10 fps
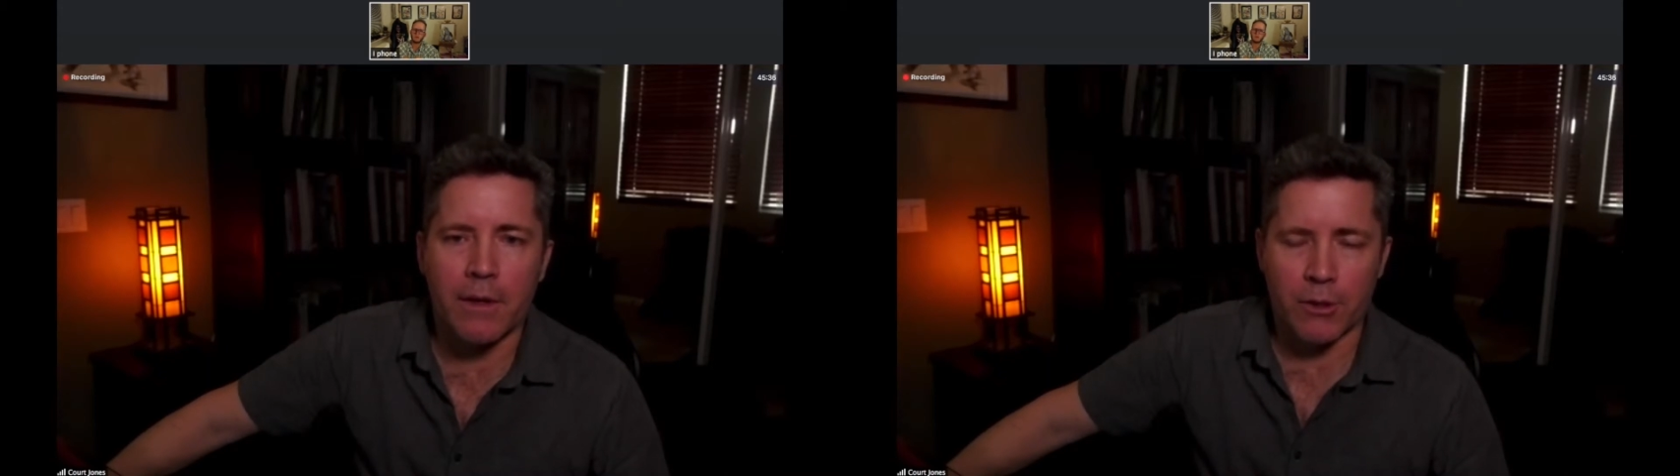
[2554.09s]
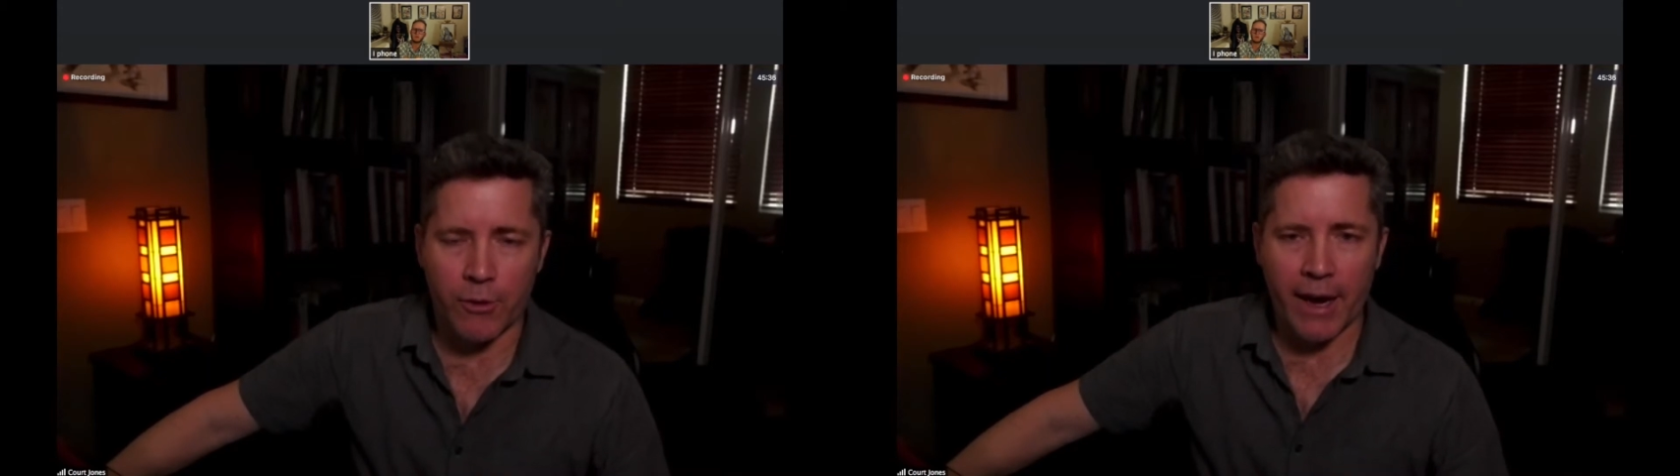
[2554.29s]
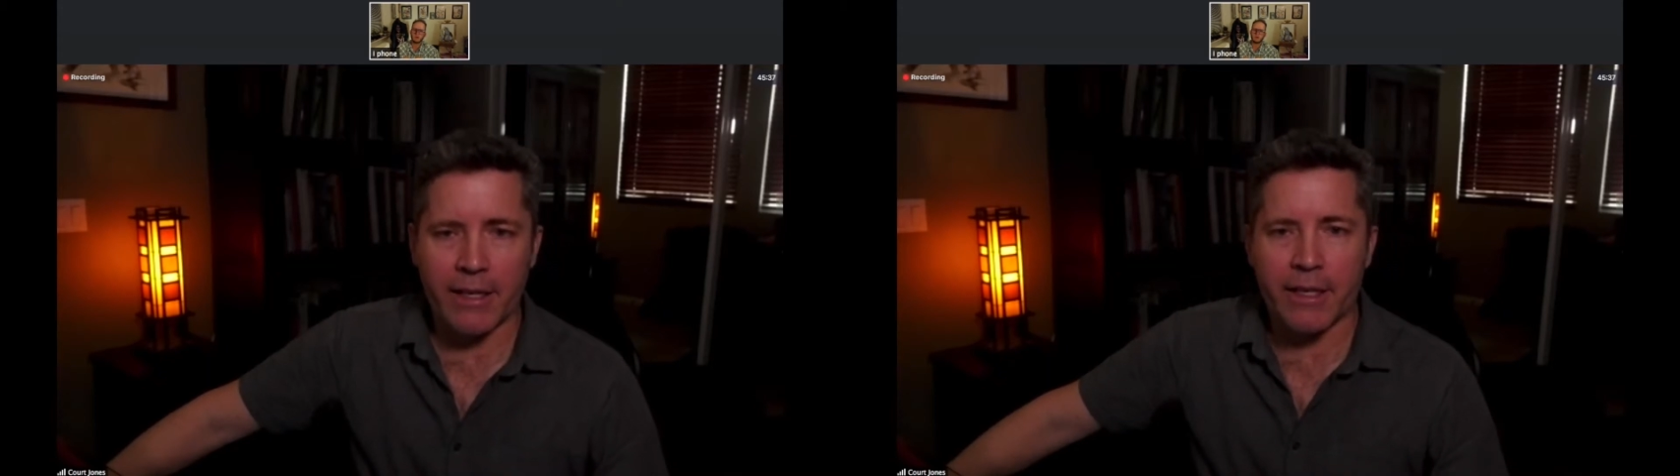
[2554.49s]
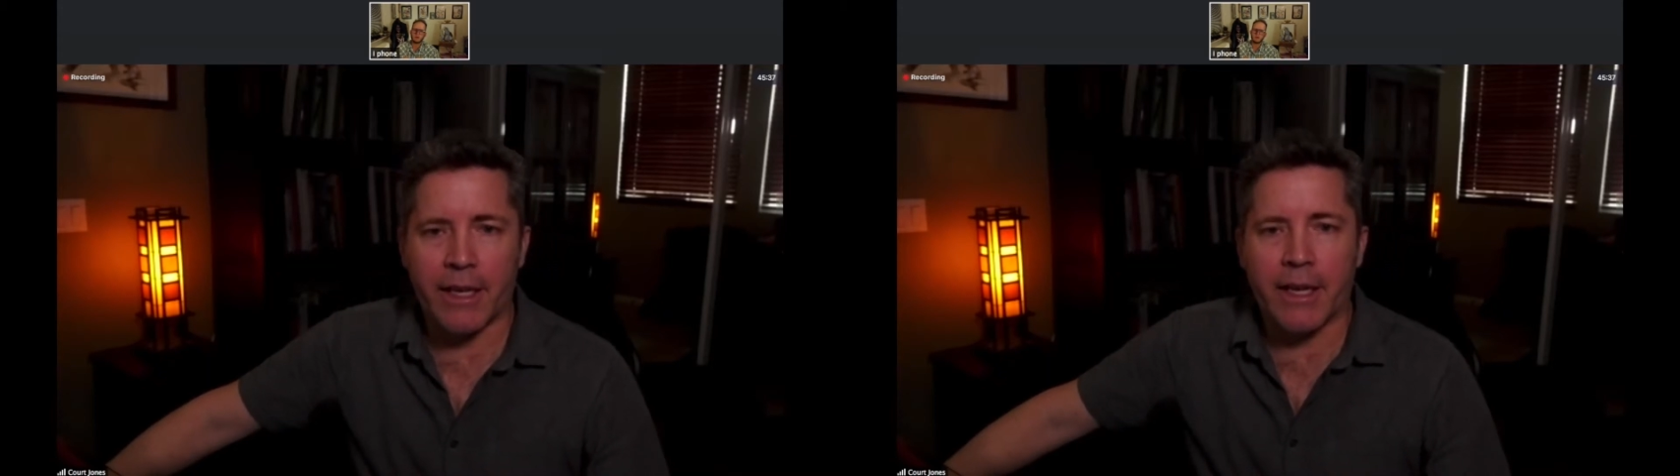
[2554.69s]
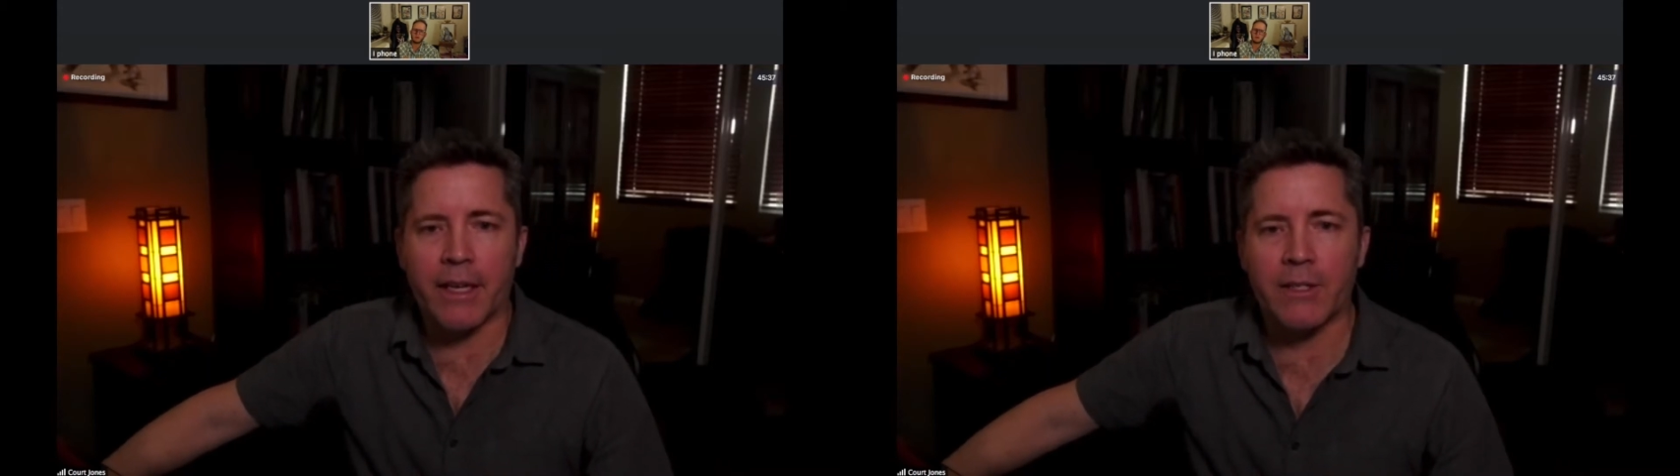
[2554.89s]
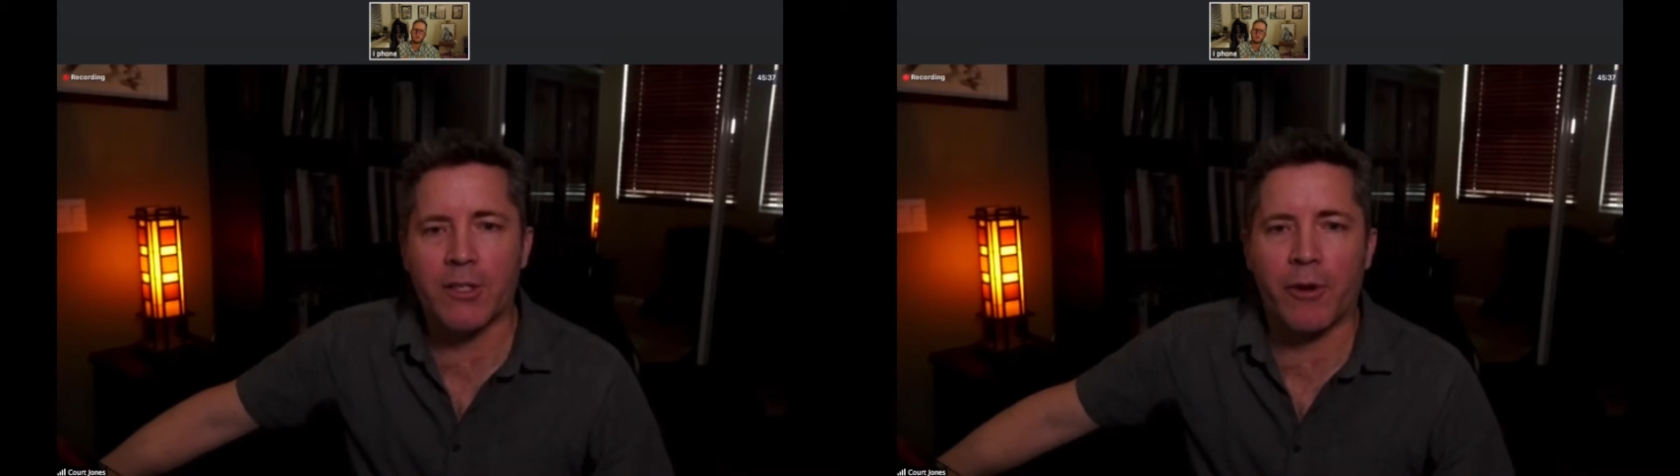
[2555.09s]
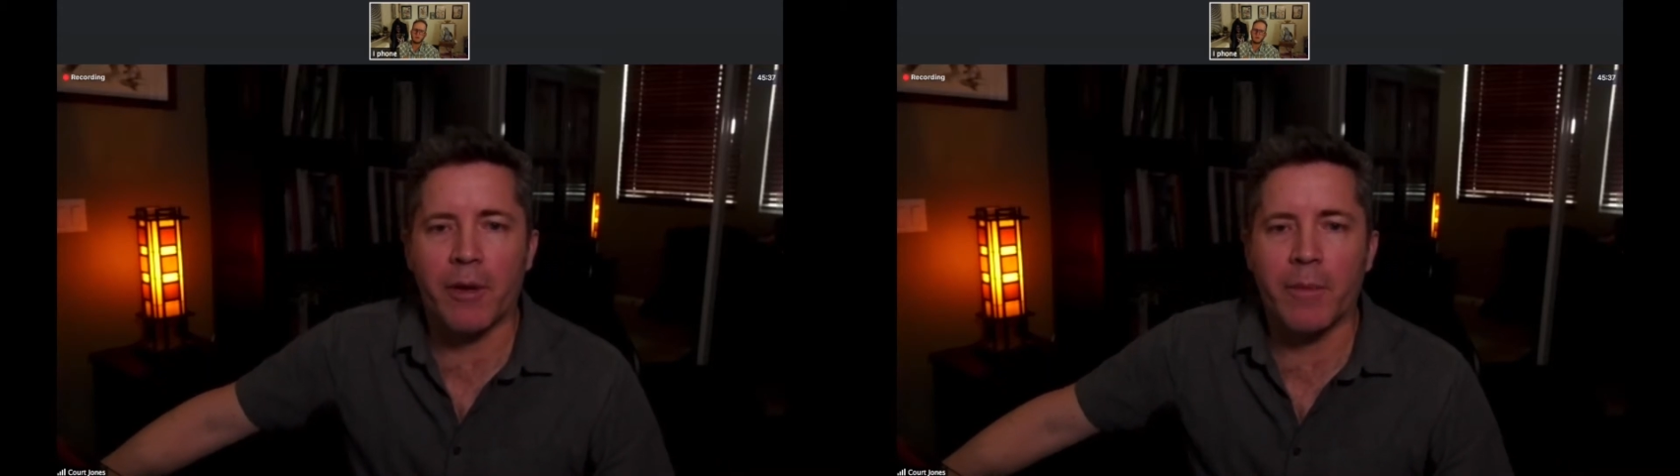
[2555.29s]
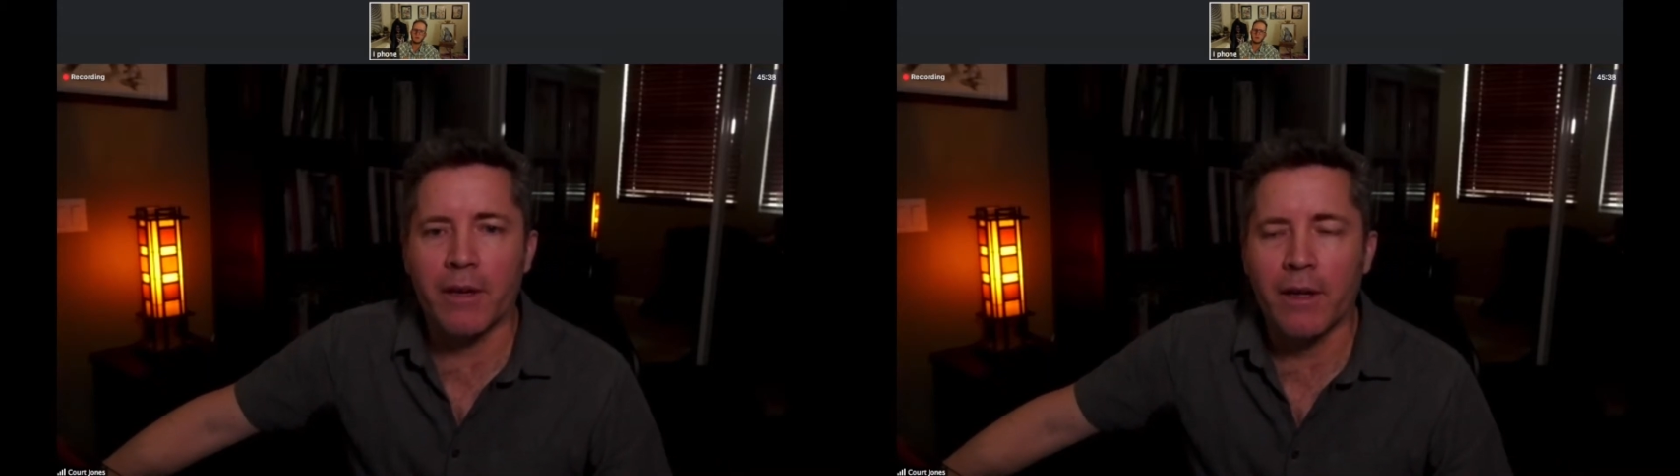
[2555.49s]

I was dragged in kicking and screaming,